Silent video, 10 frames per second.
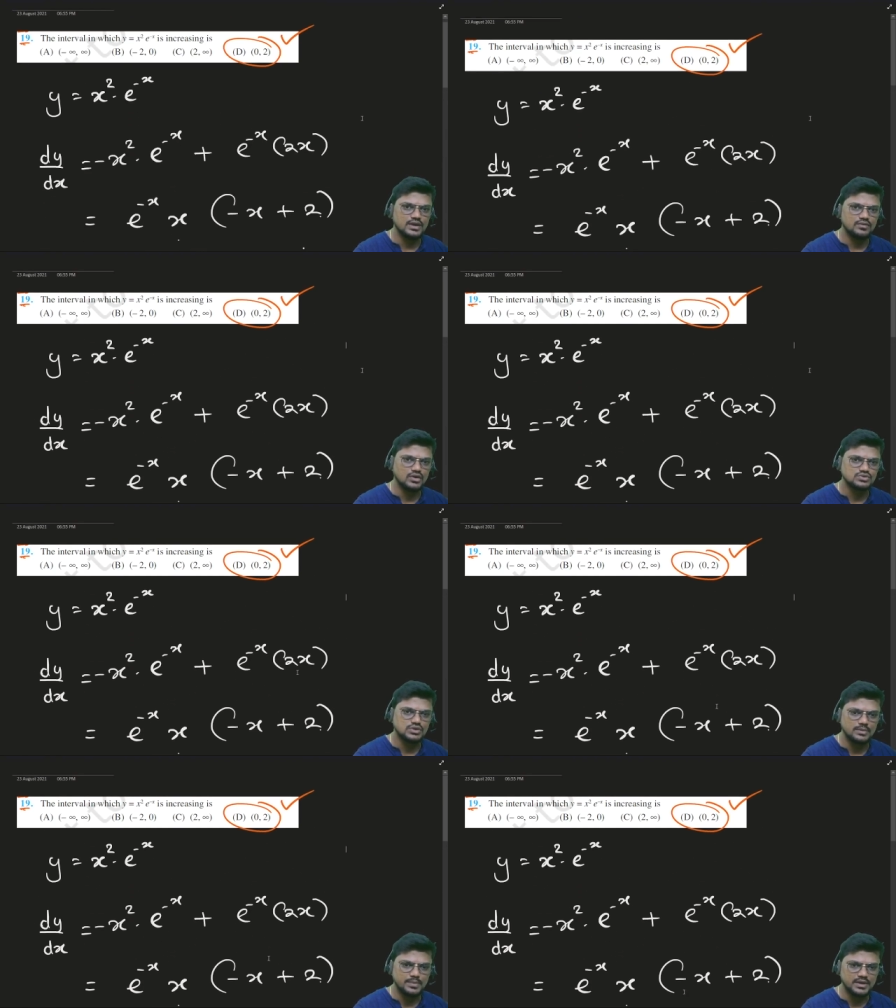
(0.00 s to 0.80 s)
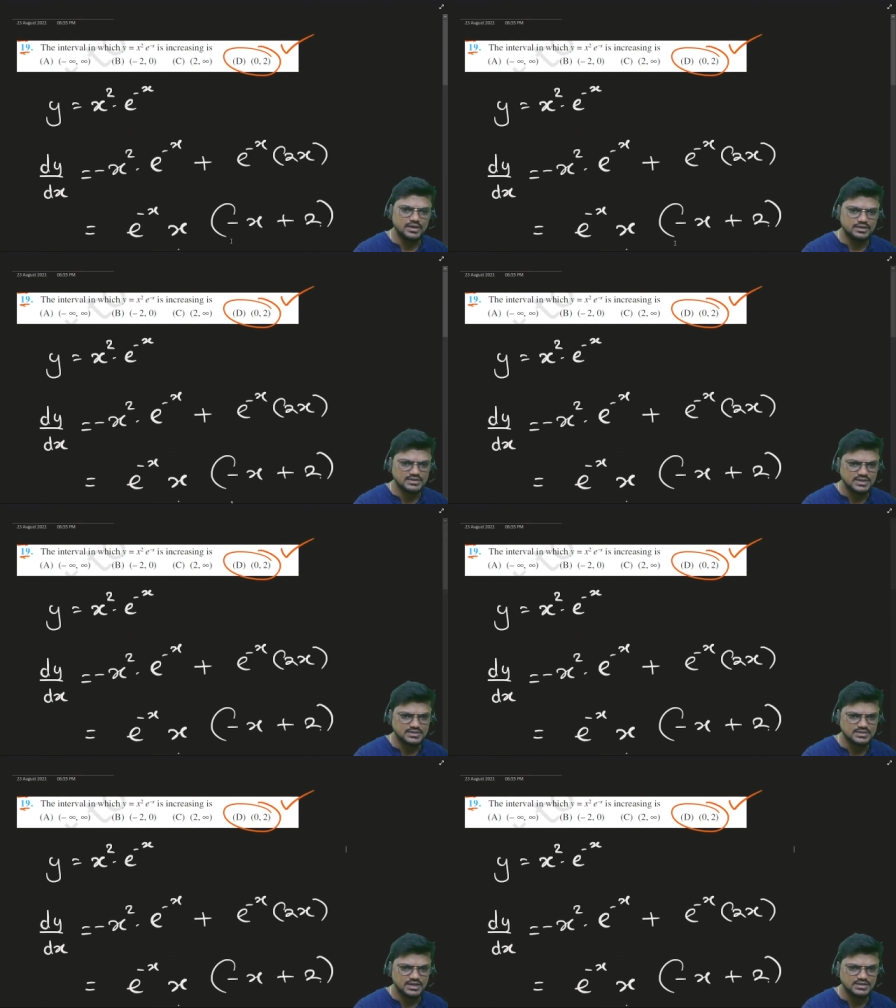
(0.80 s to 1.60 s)
have also completed this
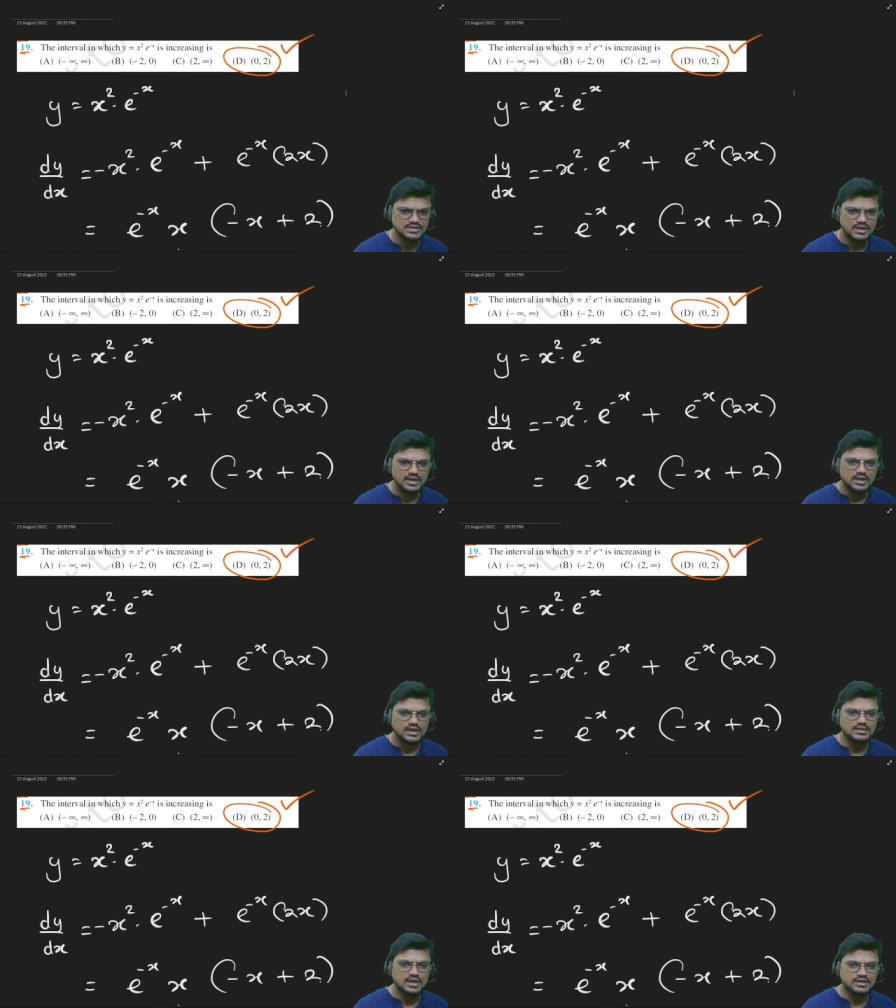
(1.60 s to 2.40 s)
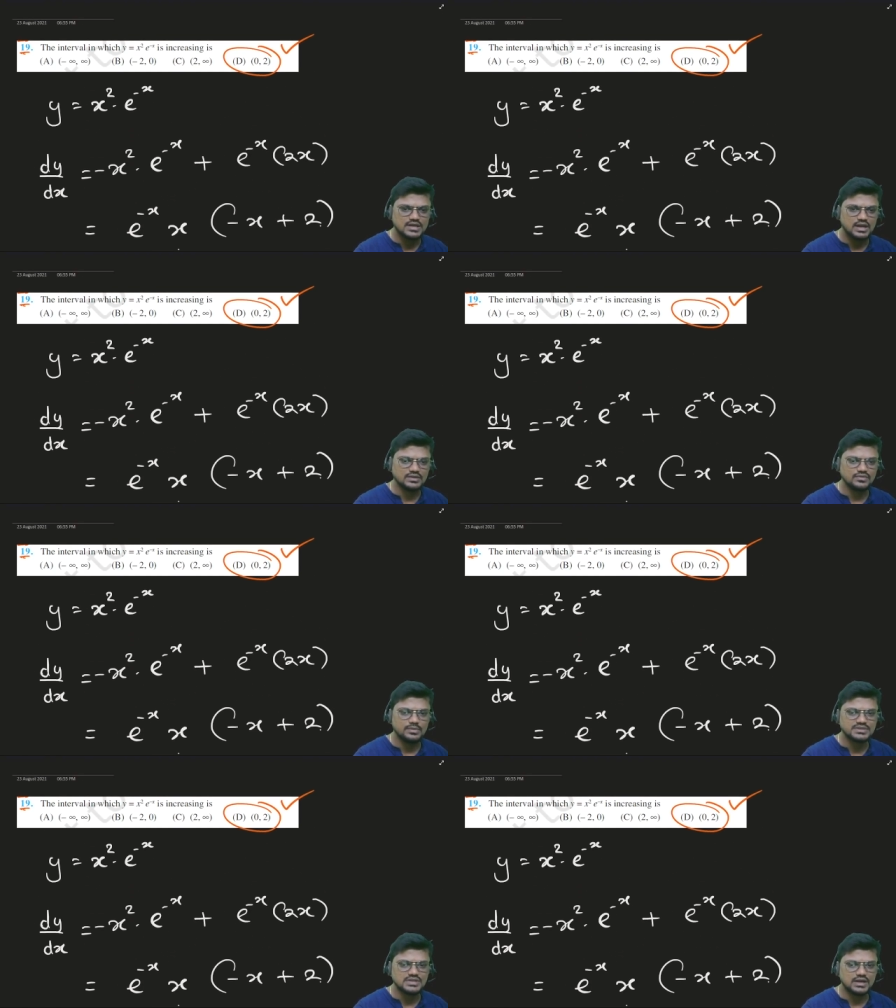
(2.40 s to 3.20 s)
exercise. In the next class we'll
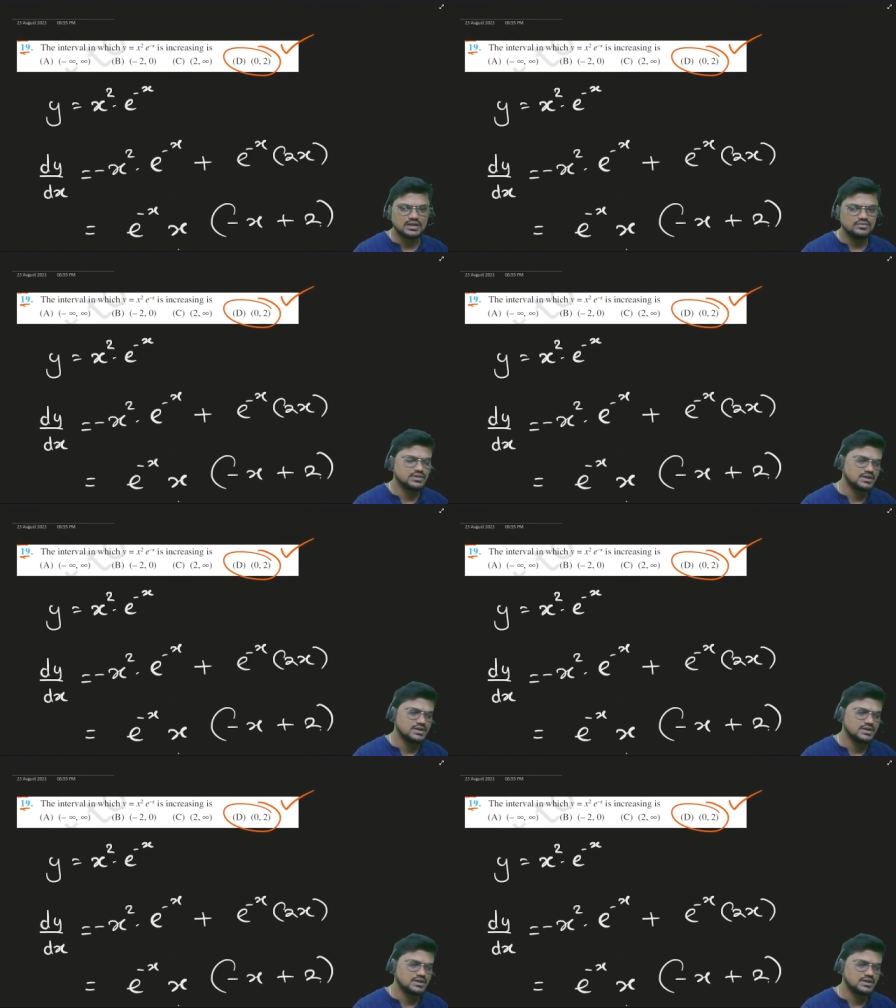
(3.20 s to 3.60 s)
be starting with the